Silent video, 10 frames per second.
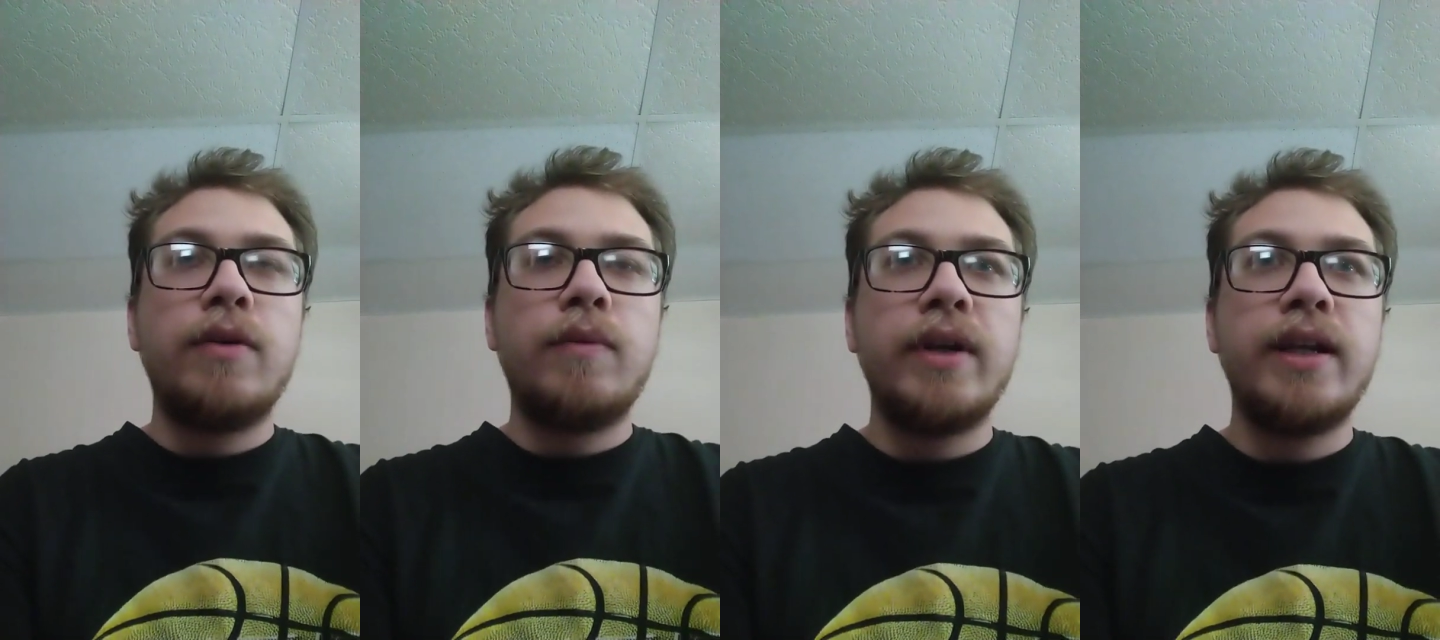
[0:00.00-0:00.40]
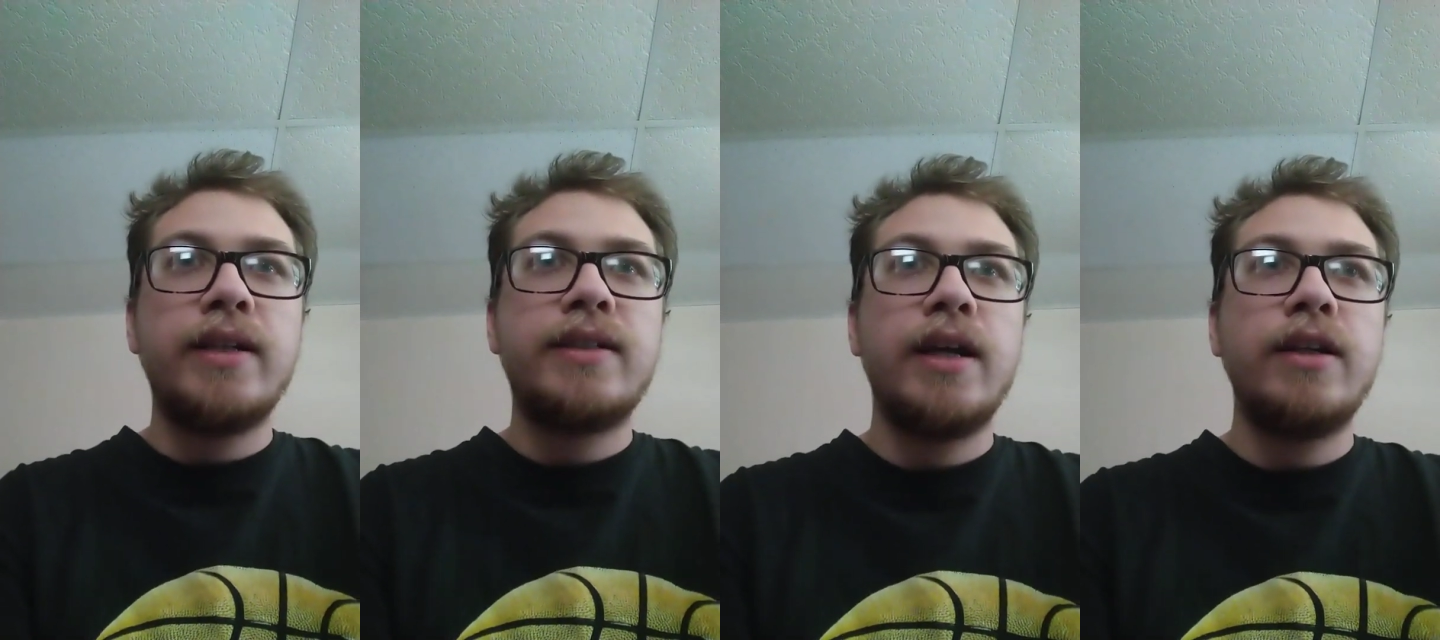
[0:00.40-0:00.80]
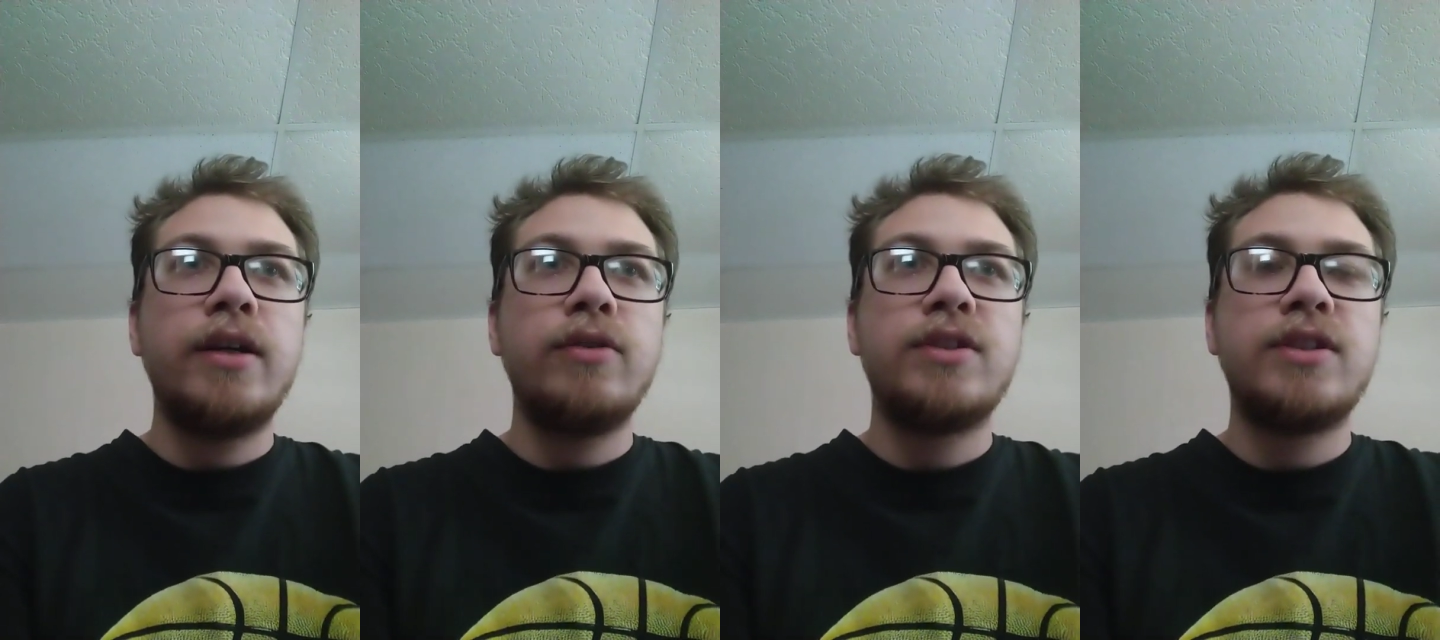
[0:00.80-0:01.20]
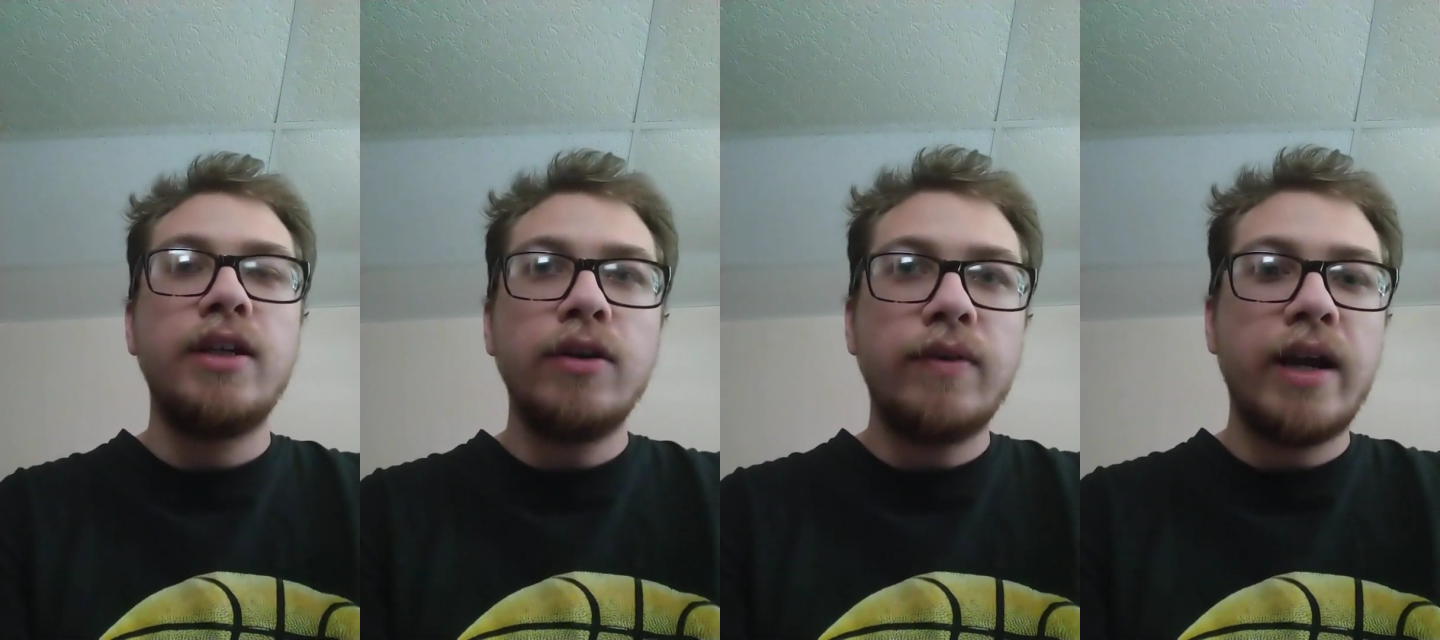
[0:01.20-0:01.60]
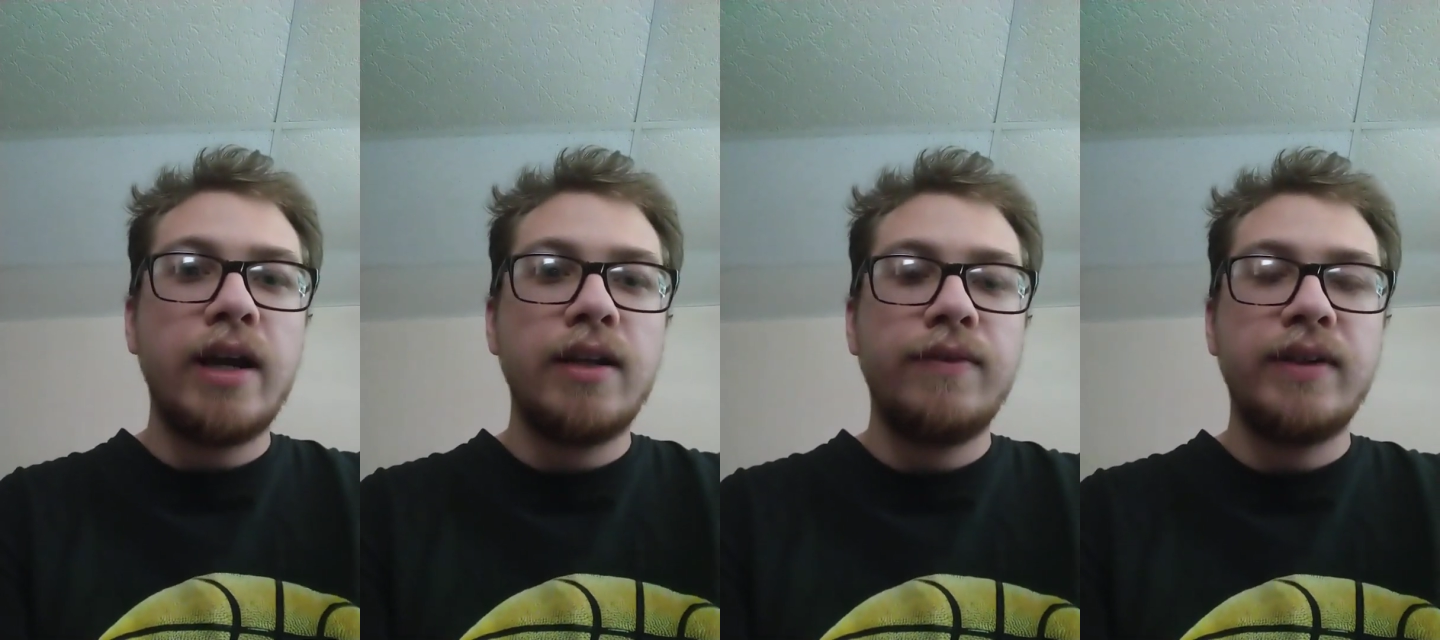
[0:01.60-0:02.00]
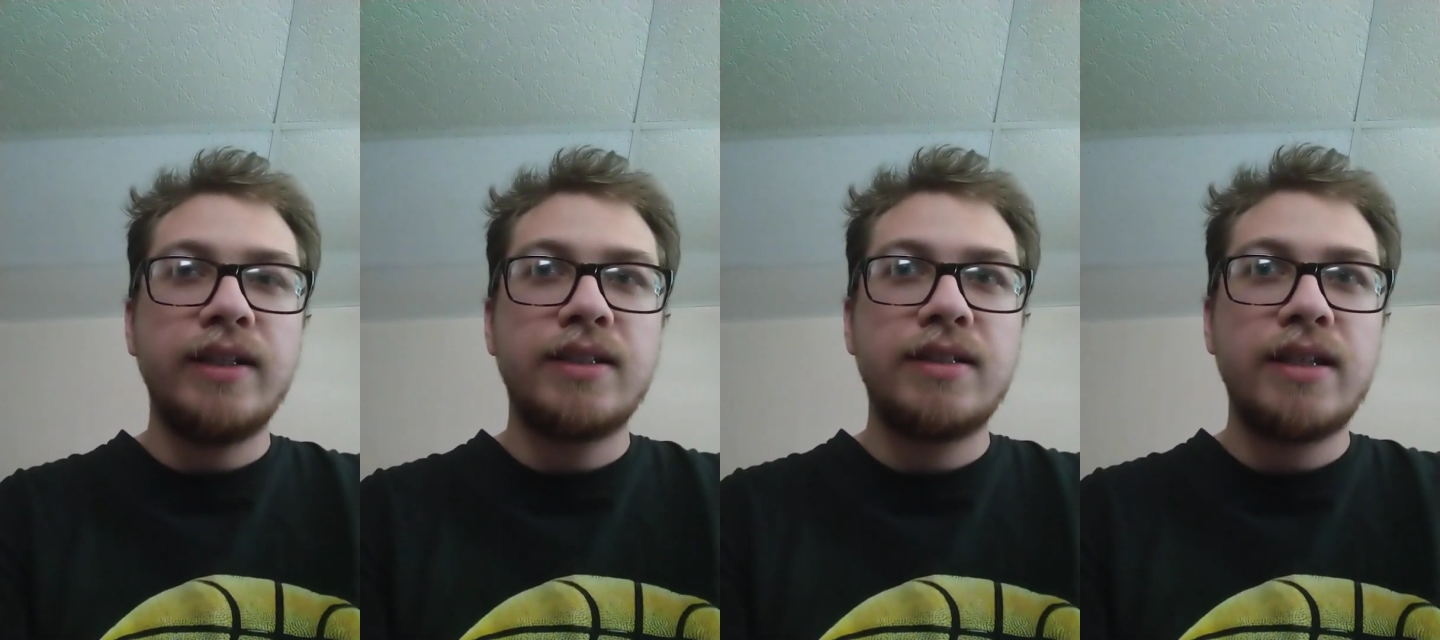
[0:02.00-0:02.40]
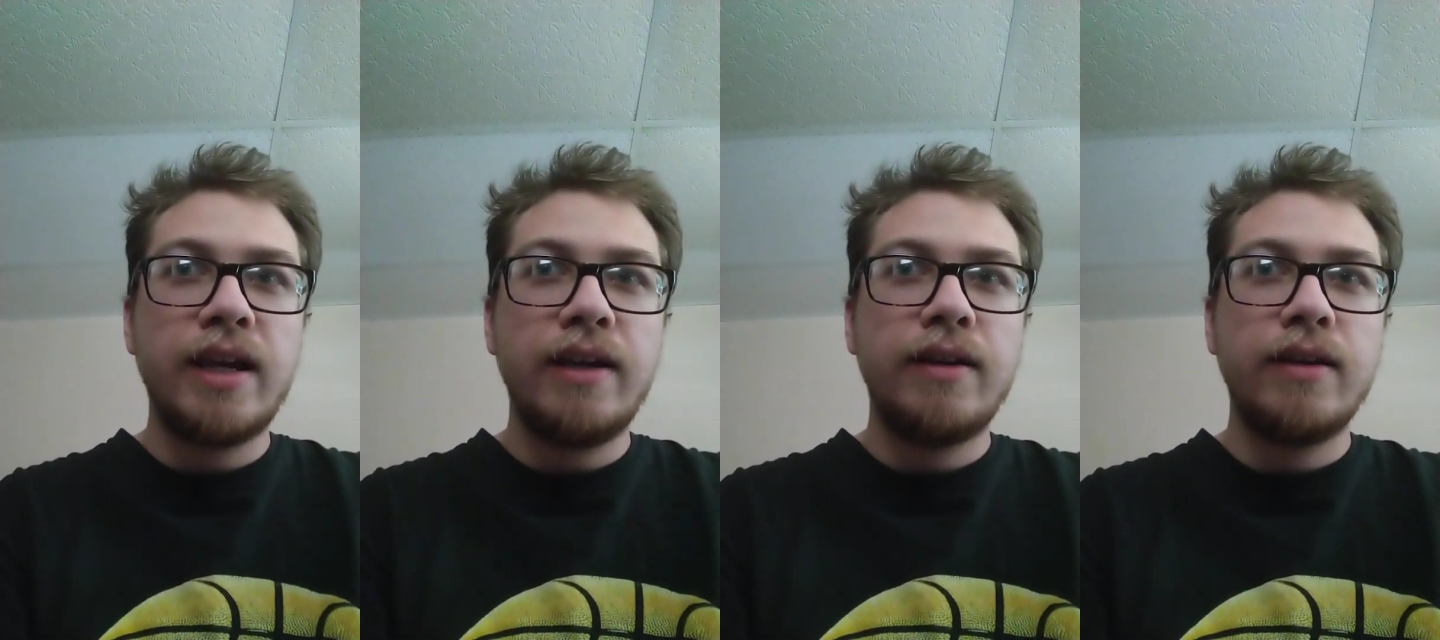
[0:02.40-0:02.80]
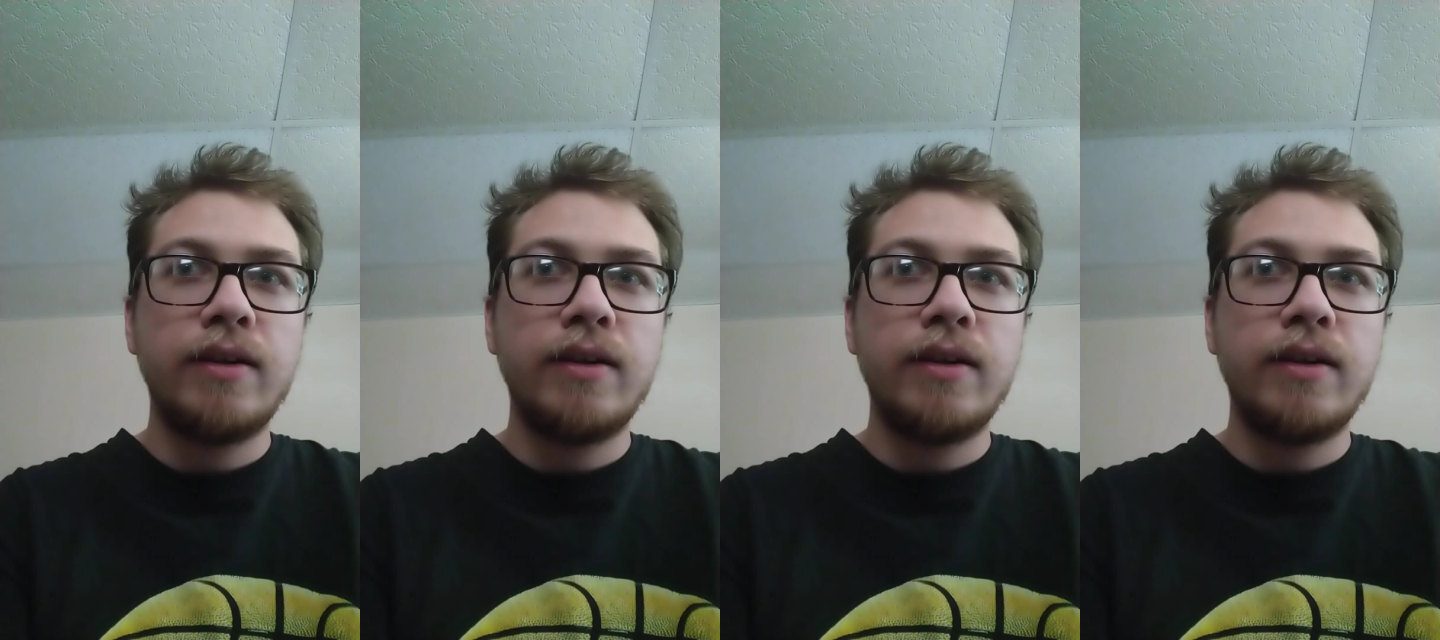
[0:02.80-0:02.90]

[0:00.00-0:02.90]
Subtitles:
when Nintendo single-handedly saved